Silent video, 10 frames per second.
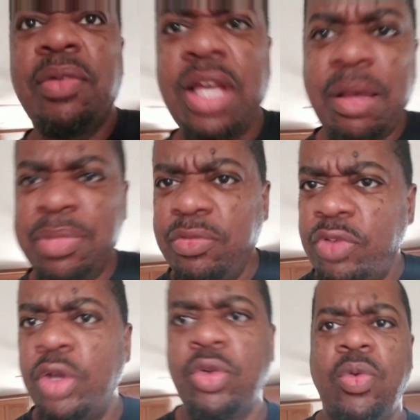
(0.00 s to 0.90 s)
Gotta be
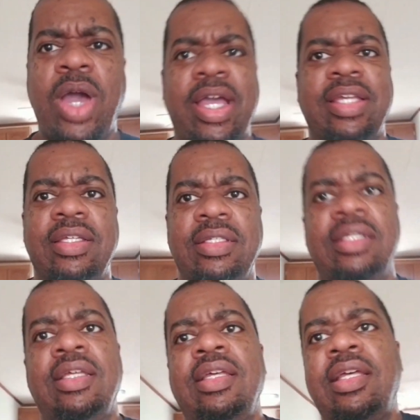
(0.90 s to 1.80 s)
real quiet.
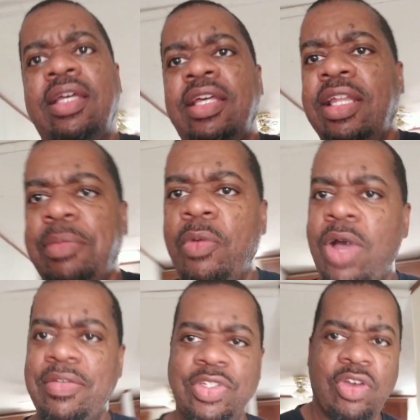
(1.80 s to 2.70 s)
And my
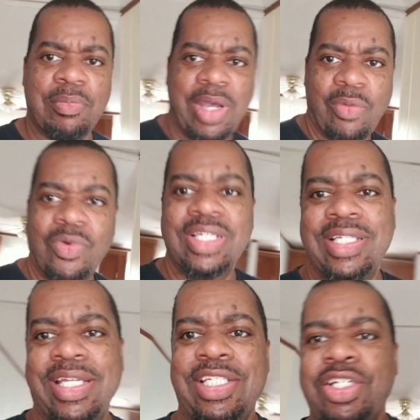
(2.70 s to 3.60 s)
wife talking about one
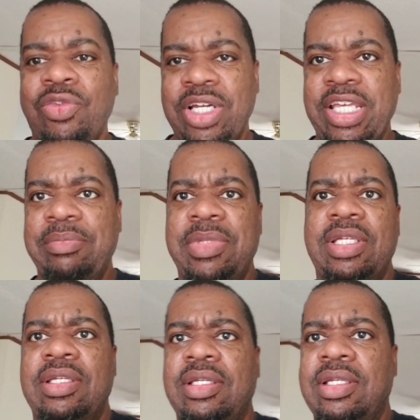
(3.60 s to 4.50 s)
day she gonna get me.
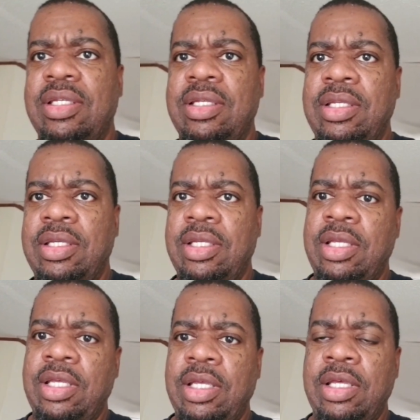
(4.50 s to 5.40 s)
I'm
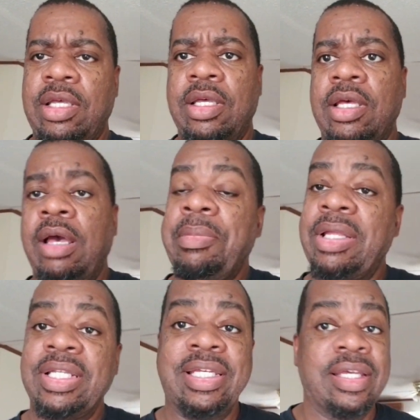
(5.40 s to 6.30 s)

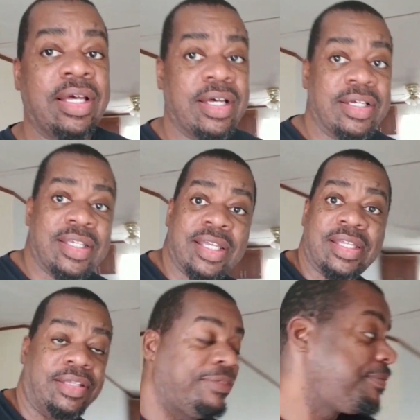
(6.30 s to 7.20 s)
about to get her again.